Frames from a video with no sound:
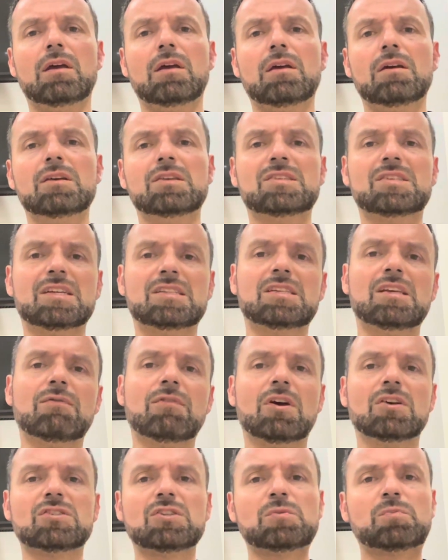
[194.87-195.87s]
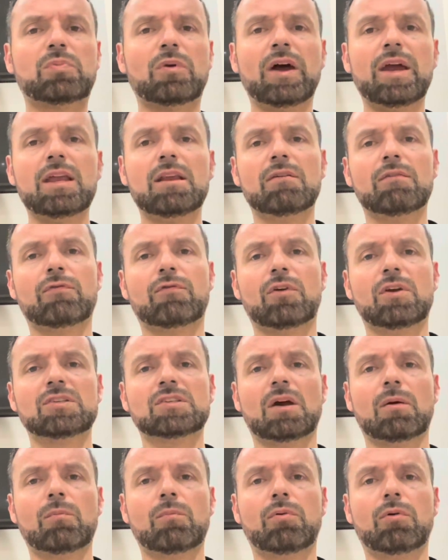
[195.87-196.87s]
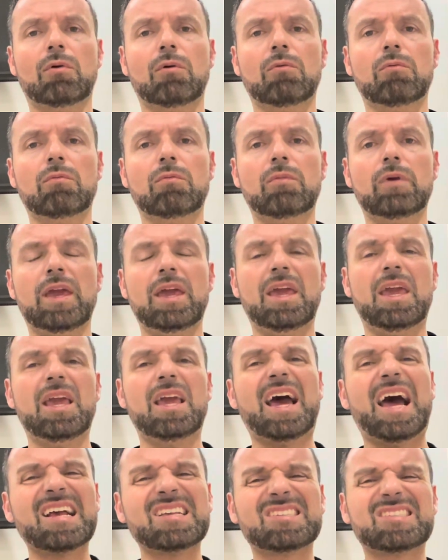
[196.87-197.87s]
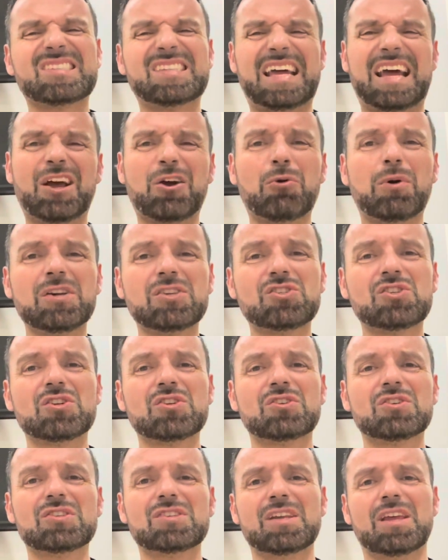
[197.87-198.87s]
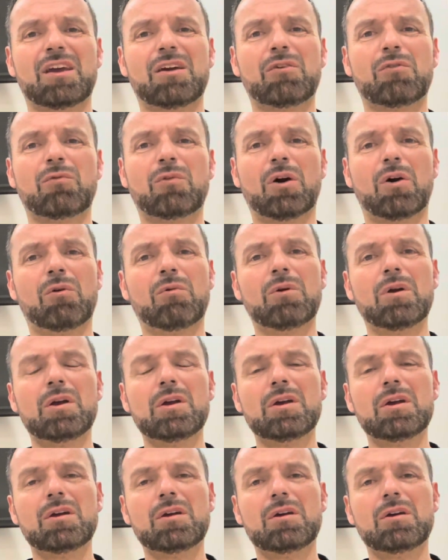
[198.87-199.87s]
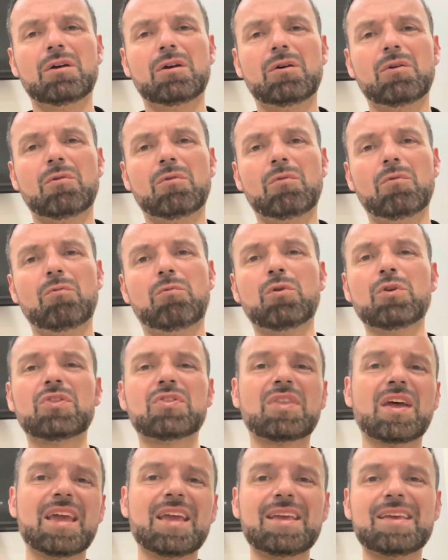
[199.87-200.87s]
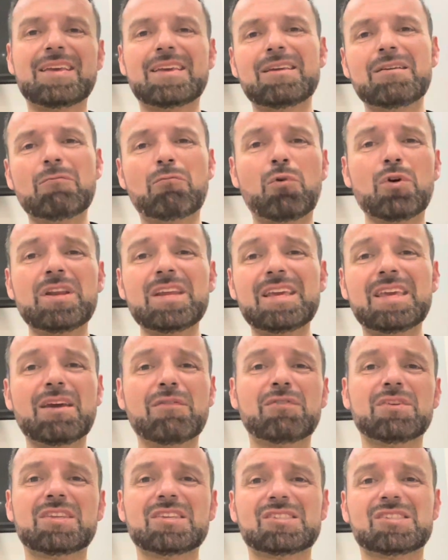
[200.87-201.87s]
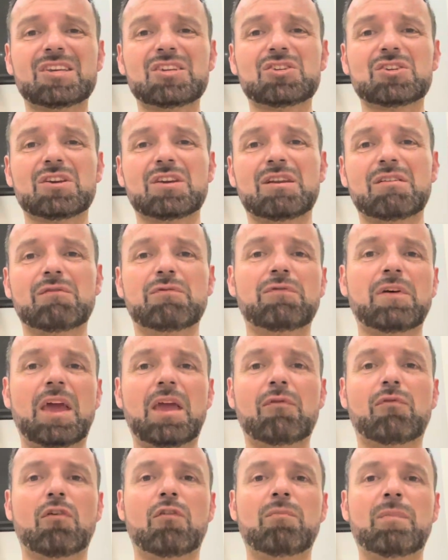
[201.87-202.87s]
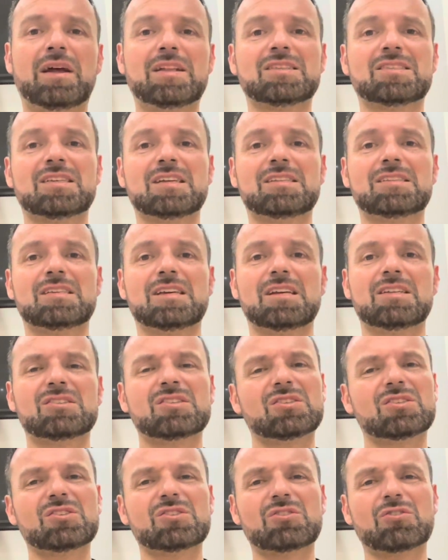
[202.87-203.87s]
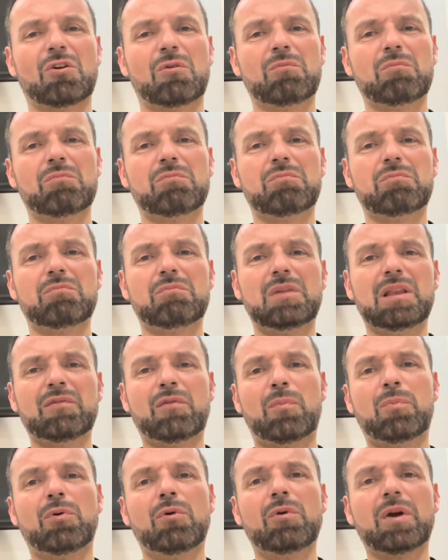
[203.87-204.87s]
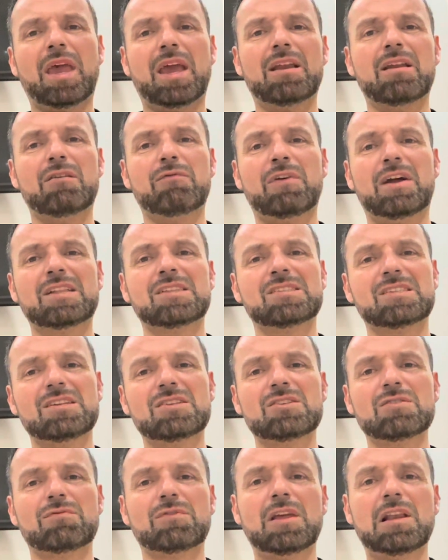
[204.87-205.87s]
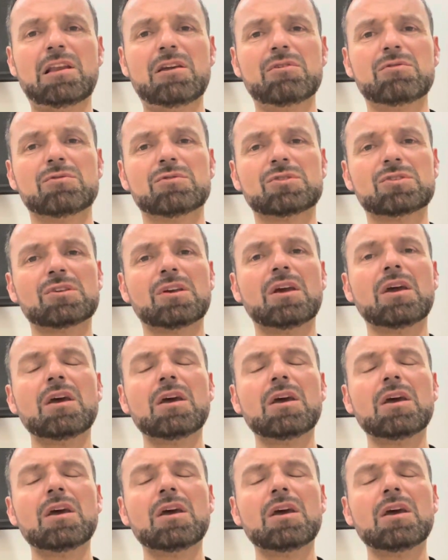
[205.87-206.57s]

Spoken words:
City versus Brighton, for example, it asks that question, doesn't it? Of, well, would he give a decision in favour of Man City to stop Liverpool getting an advantage if they lose?